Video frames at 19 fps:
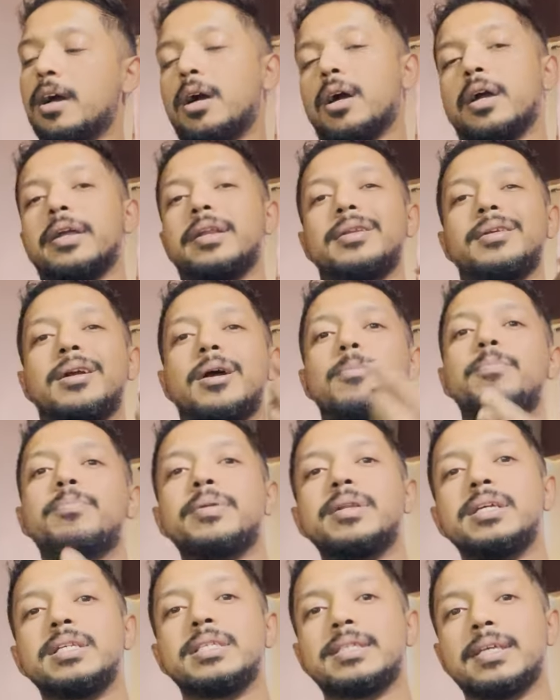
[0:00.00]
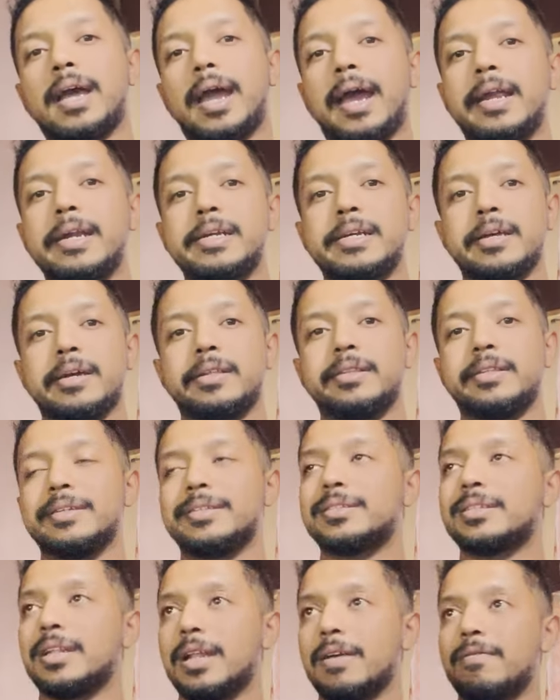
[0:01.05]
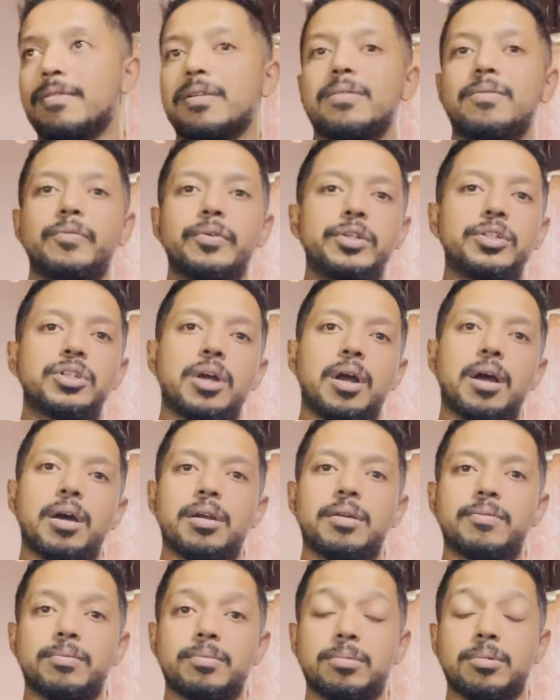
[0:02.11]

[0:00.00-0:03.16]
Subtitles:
in companies at this level, which are,